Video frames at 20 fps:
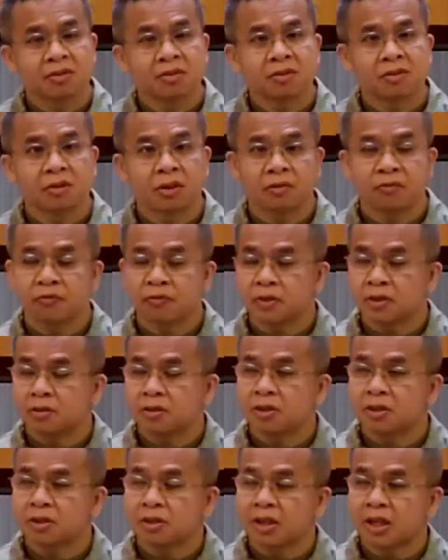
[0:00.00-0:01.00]
not
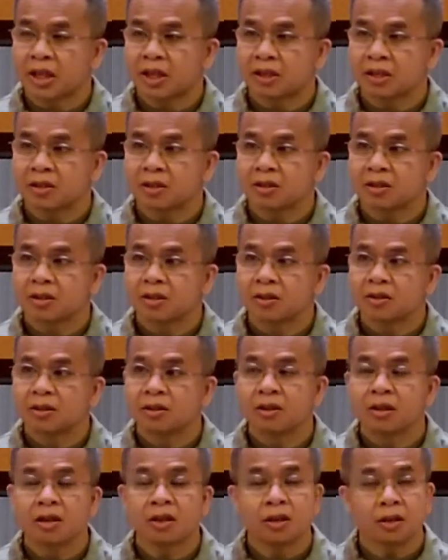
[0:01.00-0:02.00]
feeling like
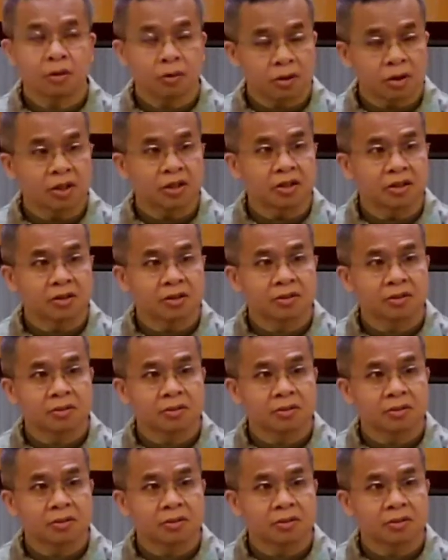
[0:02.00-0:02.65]
lonely?